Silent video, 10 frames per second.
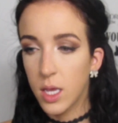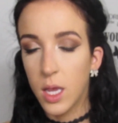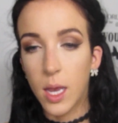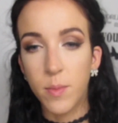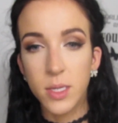
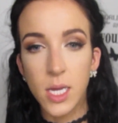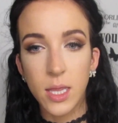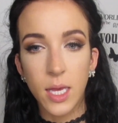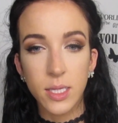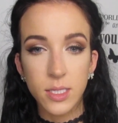I'm going to
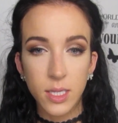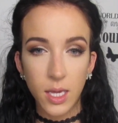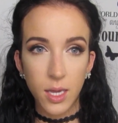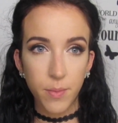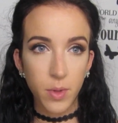take that
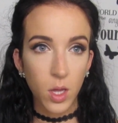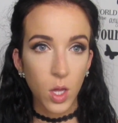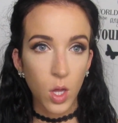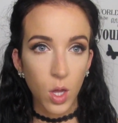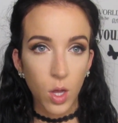same
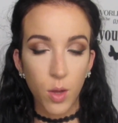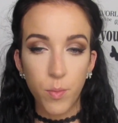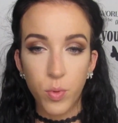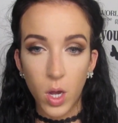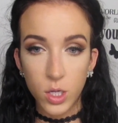
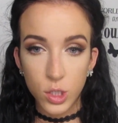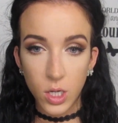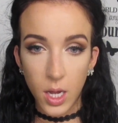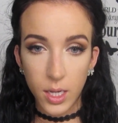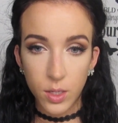brush
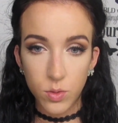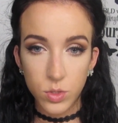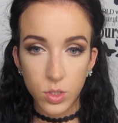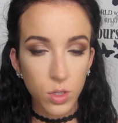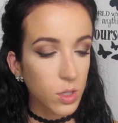I
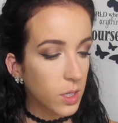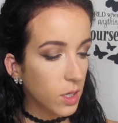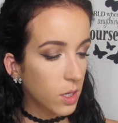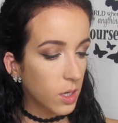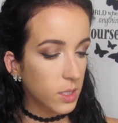used
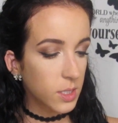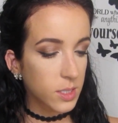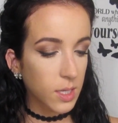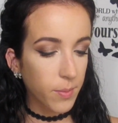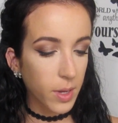earlier to
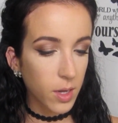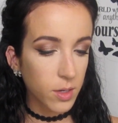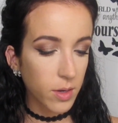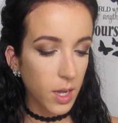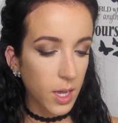set my
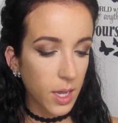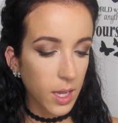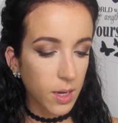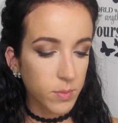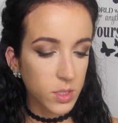under eye,
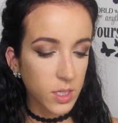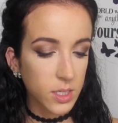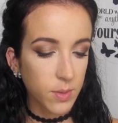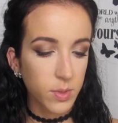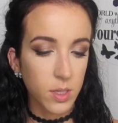and I'm just
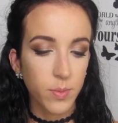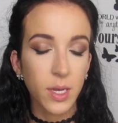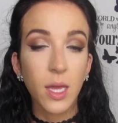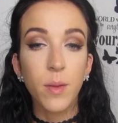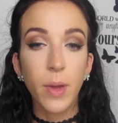going to dip into the
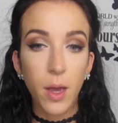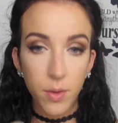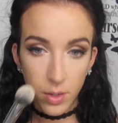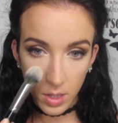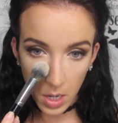banana
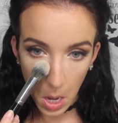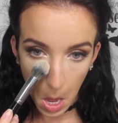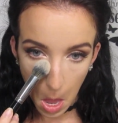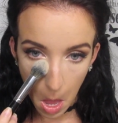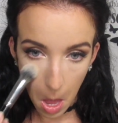powder
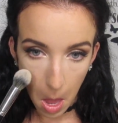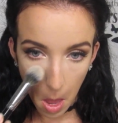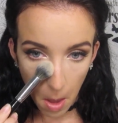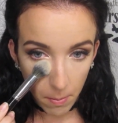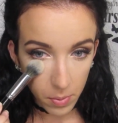
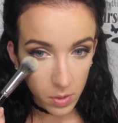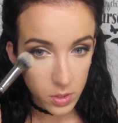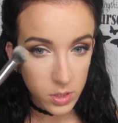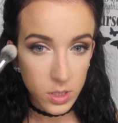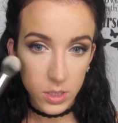and put
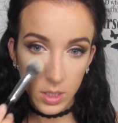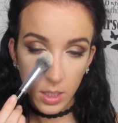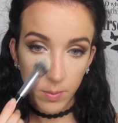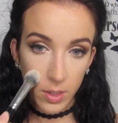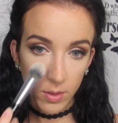just a
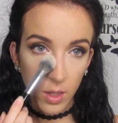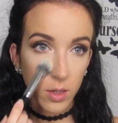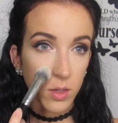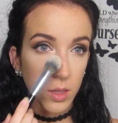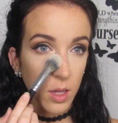teeny bit of that
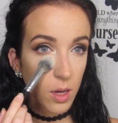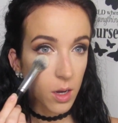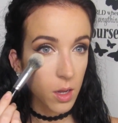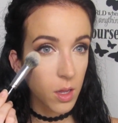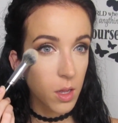under there.